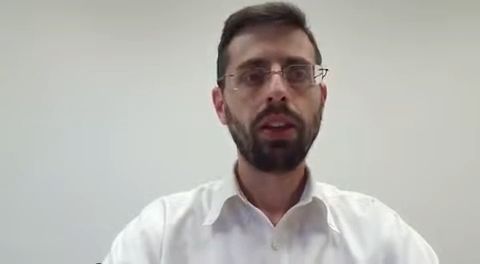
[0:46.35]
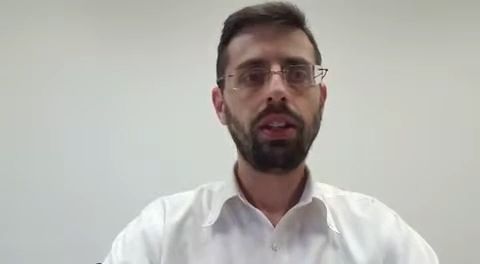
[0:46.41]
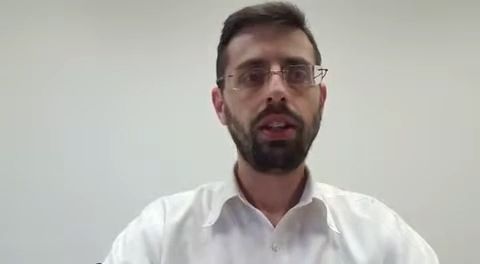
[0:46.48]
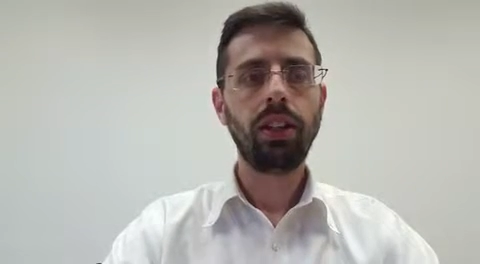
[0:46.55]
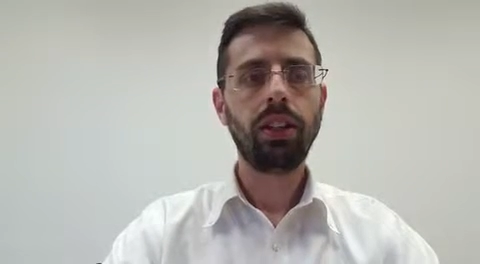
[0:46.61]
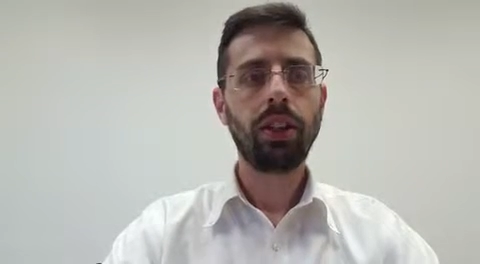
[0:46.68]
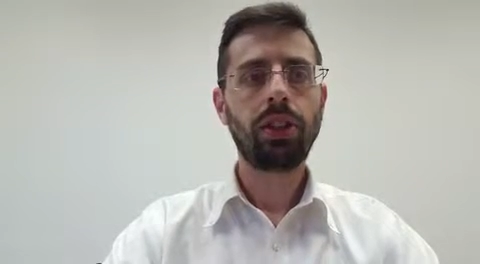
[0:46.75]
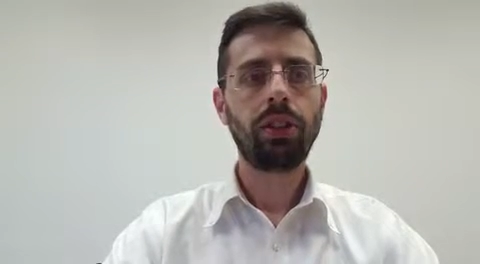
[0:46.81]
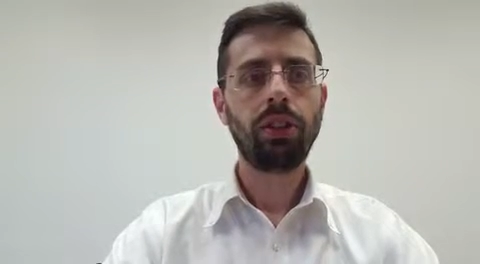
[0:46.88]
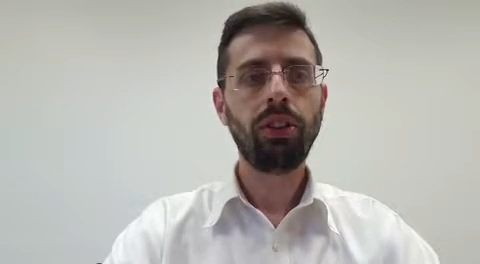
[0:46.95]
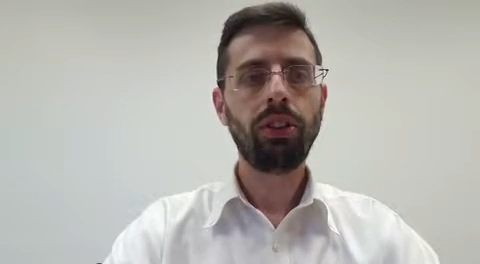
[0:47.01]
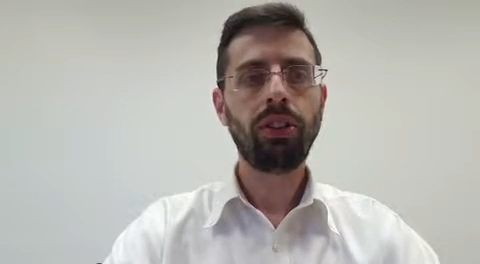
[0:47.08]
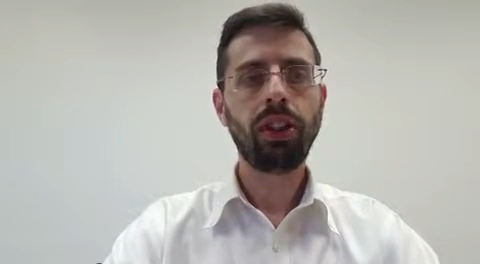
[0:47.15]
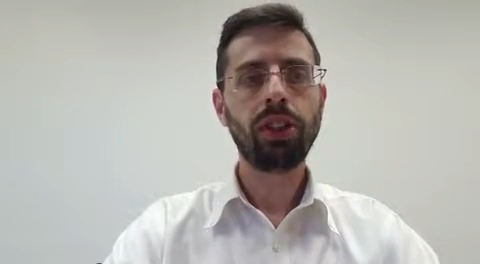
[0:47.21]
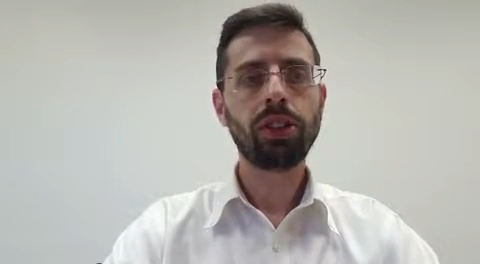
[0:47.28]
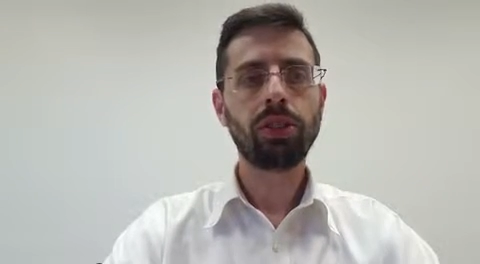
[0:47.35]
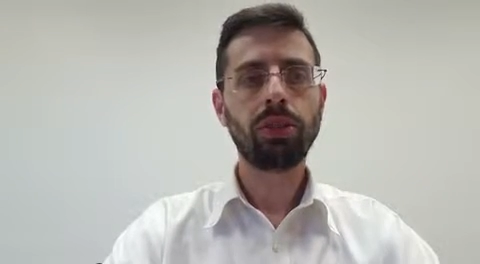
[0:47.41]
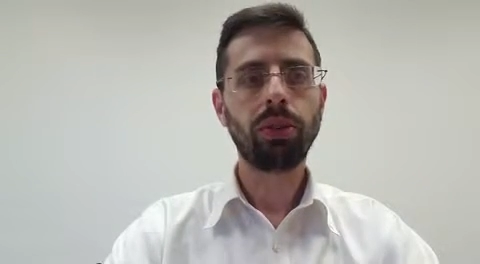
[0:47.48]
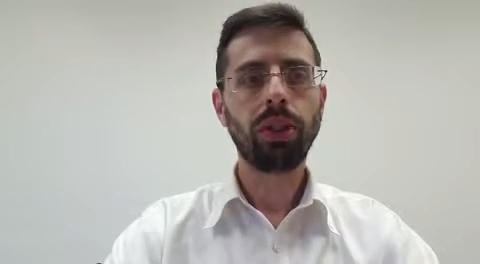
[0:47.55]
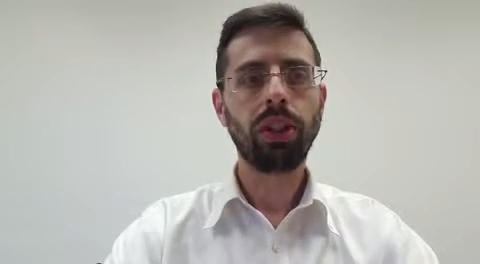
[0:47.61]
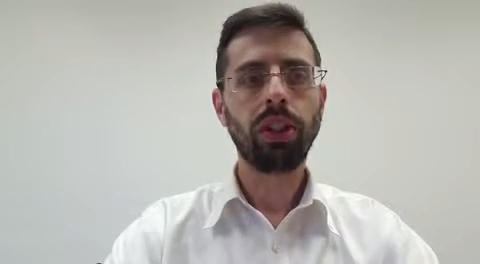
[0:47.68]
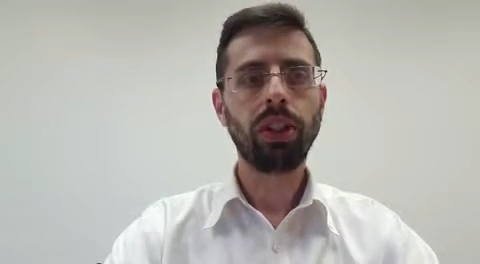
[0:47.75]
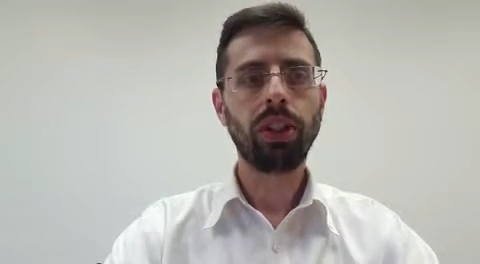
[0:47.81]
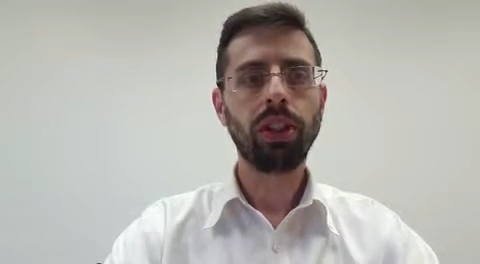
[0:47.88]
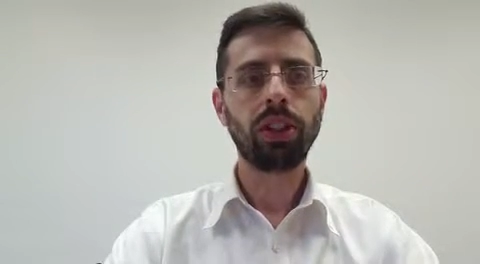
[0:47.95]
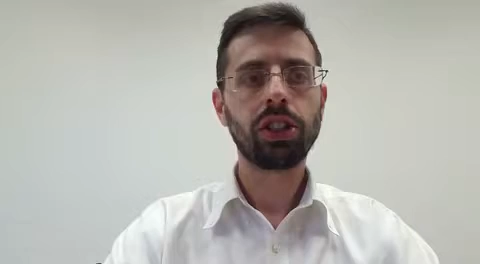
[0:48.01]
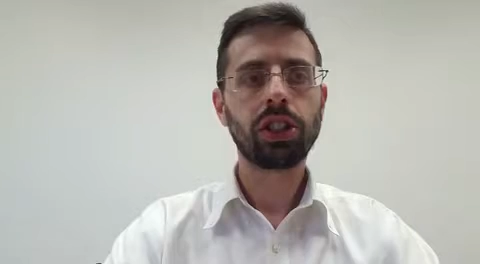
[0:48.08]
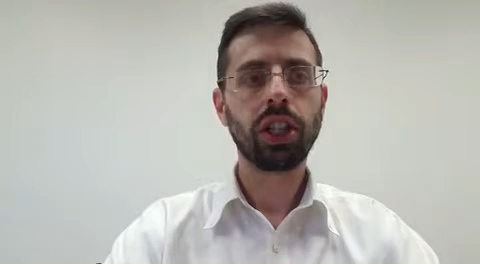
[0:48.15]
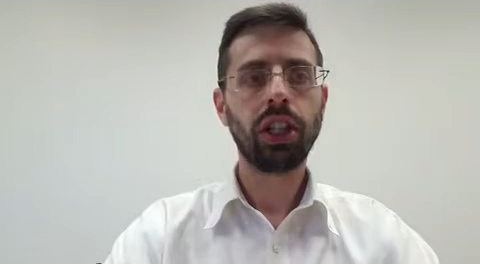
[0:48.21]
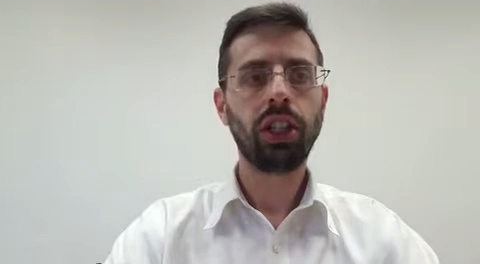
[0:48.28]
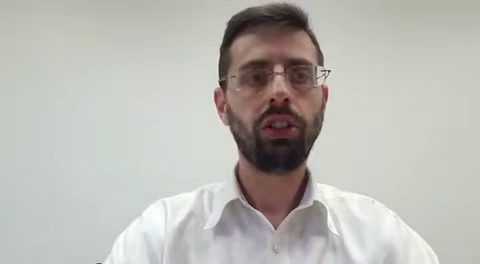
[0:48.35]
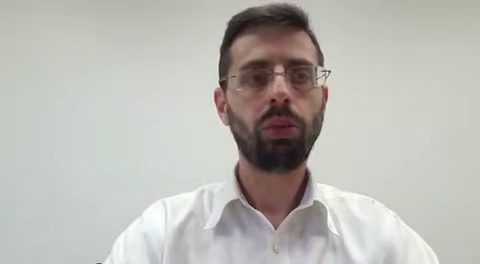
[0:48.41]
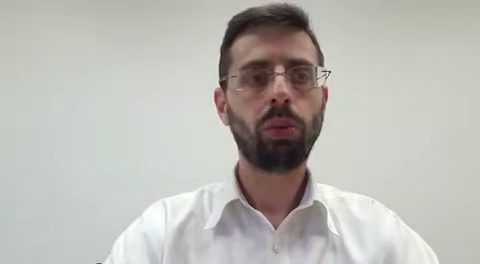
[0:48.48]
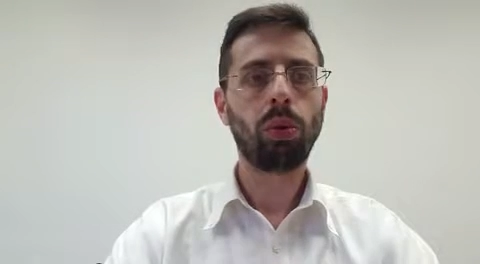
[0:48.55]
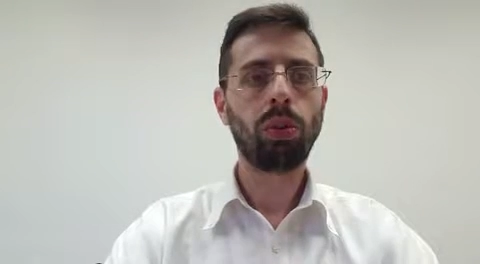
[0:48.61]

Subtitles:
The 3rd century Chinese